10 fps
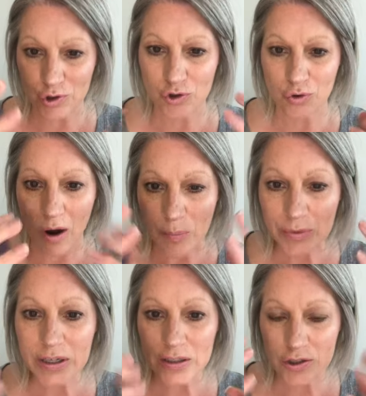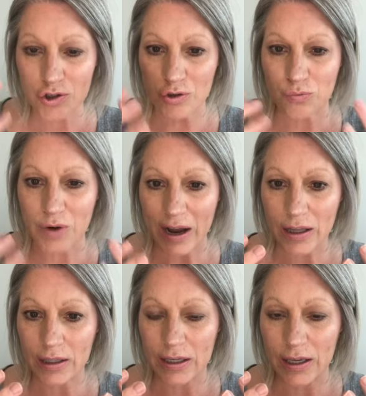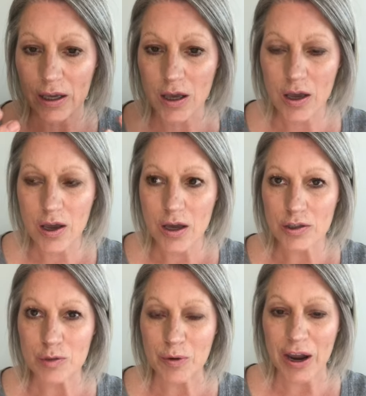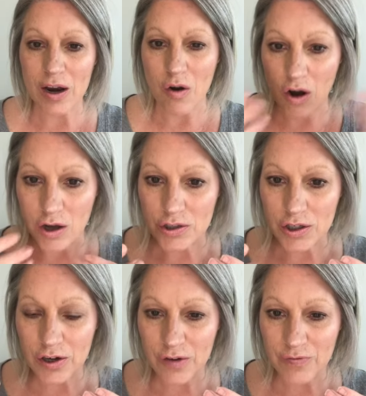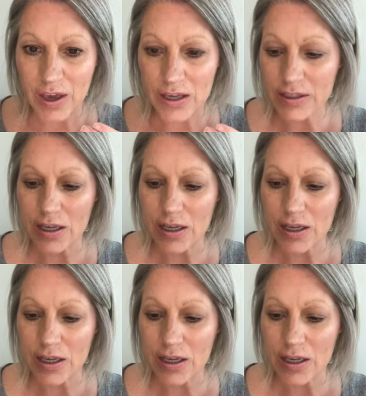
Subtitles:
droplets directly sprayed onto their face.